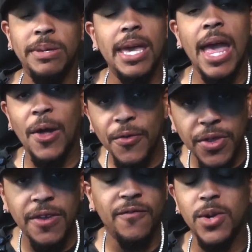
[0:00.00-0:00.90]
be
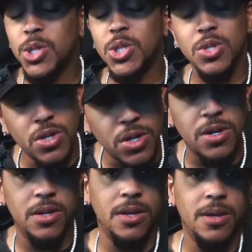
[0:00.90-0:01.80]
healthy for
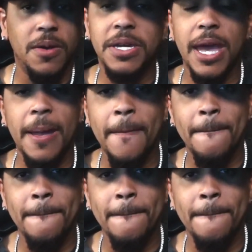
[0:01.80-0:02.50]
sure. Okay.